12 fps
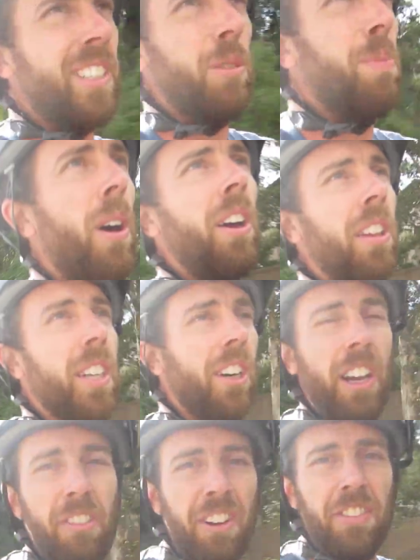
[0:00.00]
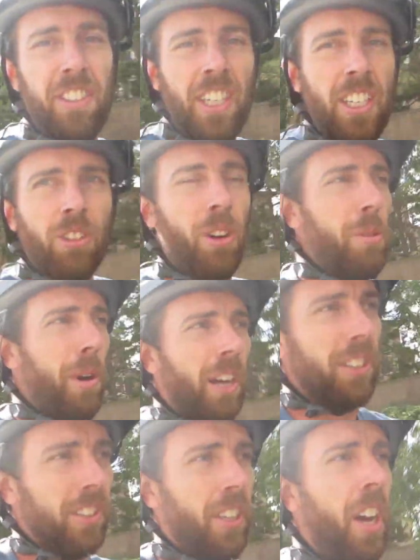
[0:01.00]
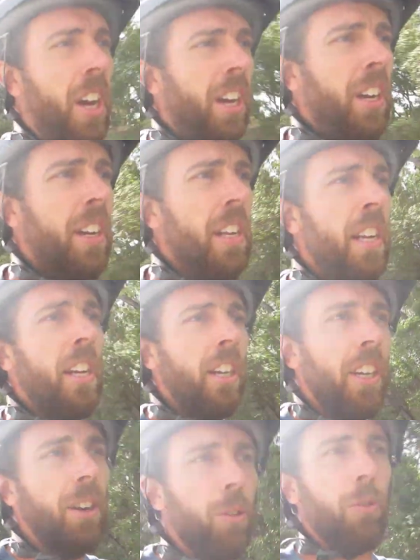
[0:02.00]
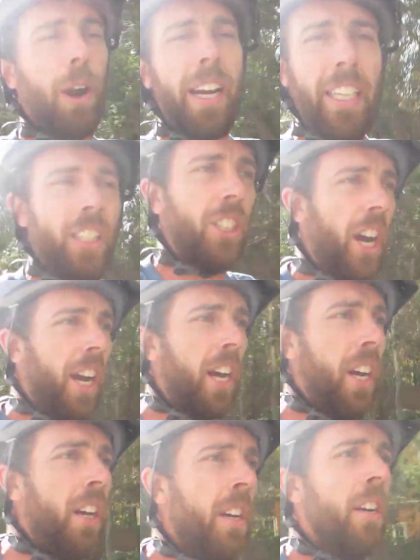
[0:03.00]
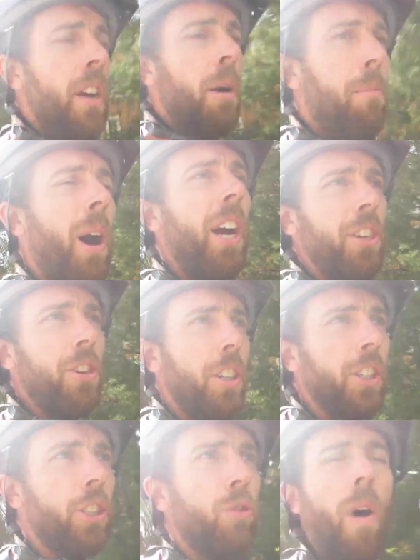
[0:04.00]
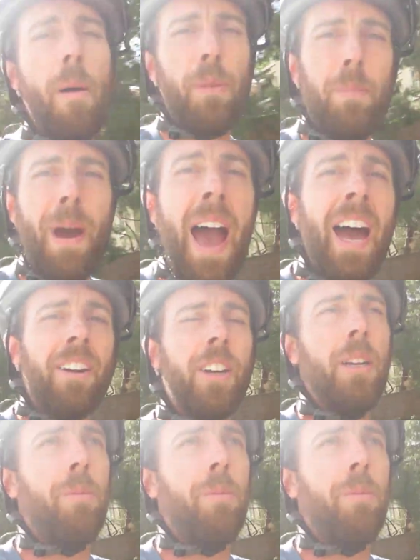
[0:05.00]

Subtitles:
you probably only go like 15, 20 miles range. But you can just swap the battery